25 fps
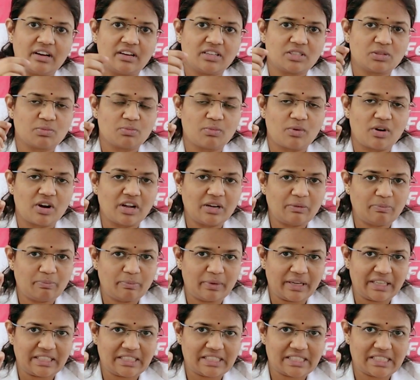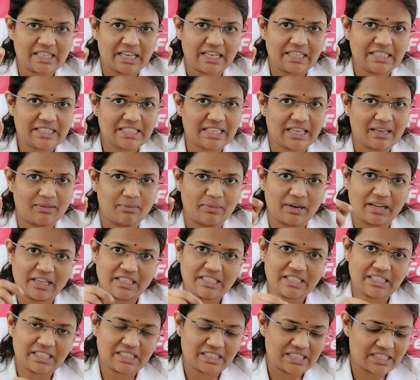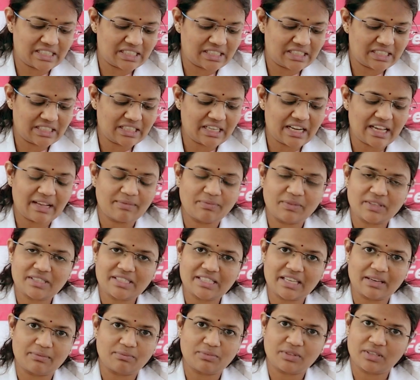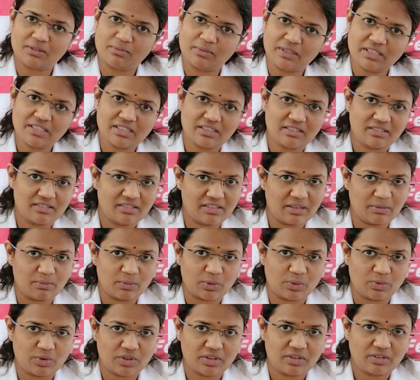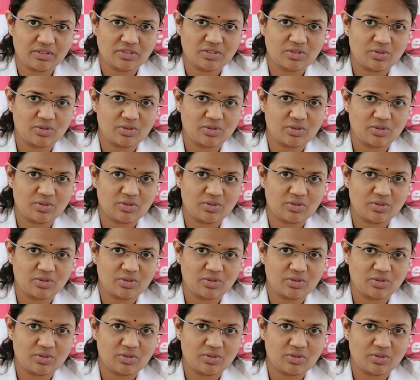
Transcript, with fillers: a small pen size camera is inserted and the septum is removed.